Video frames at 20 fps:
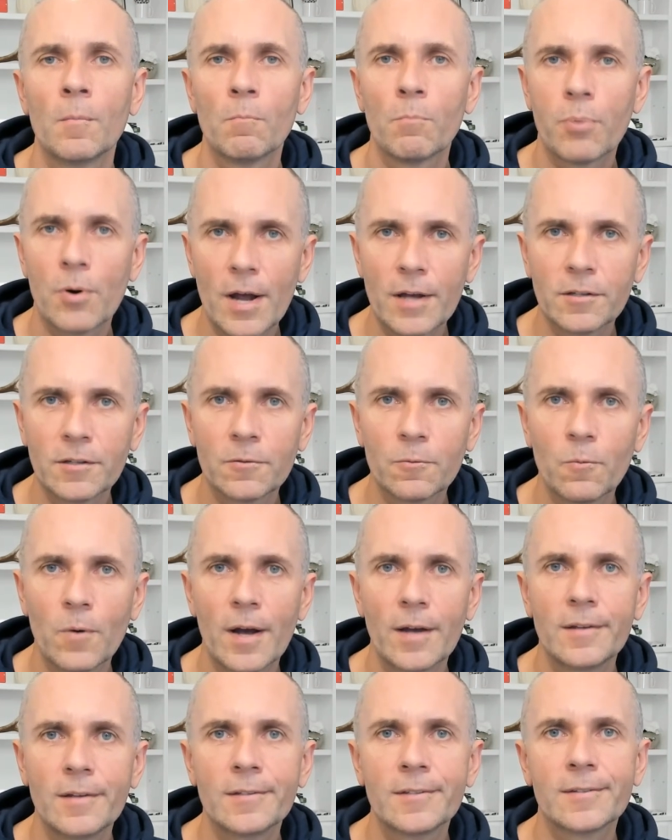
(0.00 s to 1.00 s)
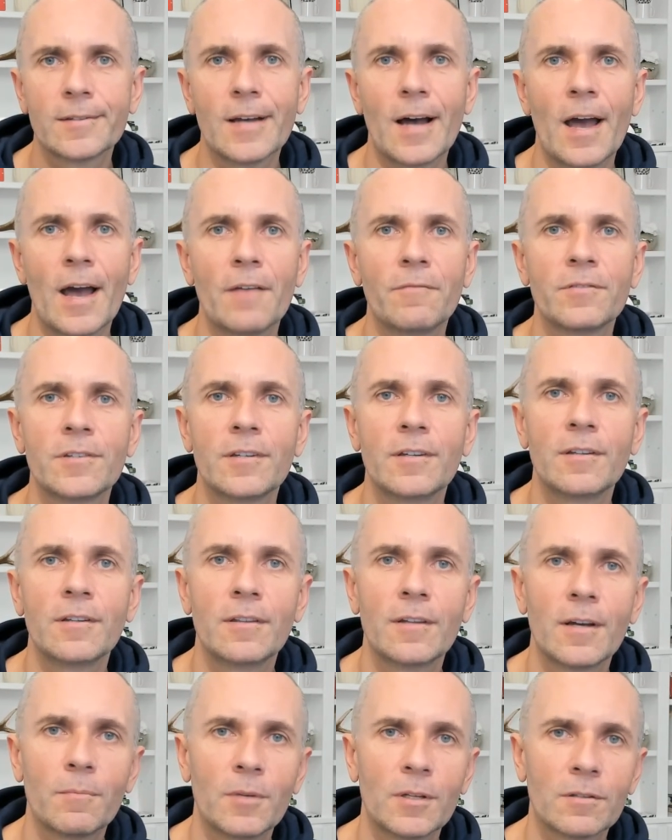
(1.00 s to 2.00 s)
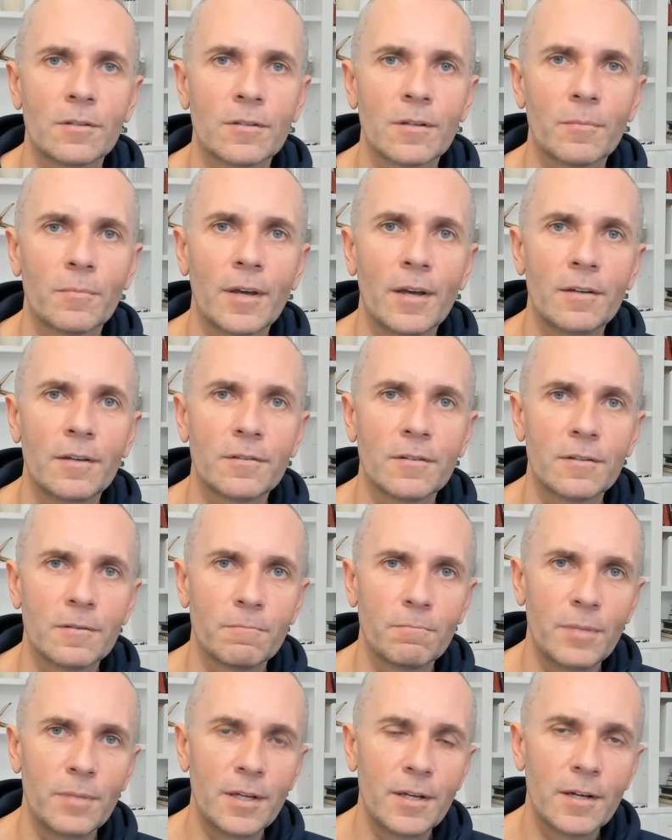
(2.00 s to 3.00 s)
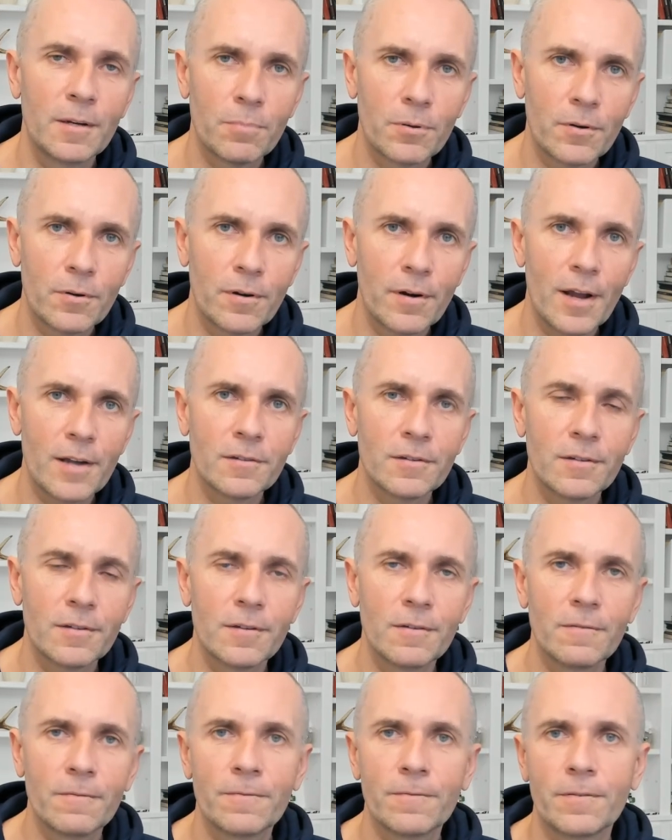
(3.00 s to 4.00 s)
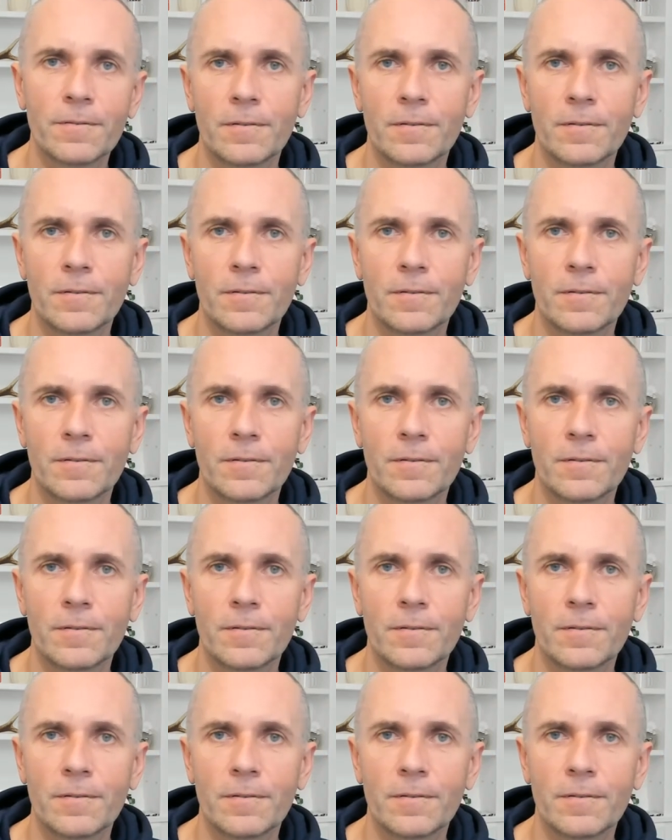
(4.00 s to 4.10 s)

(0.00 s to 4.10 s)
Price-wise, I've seen them in some cases beating Progressive.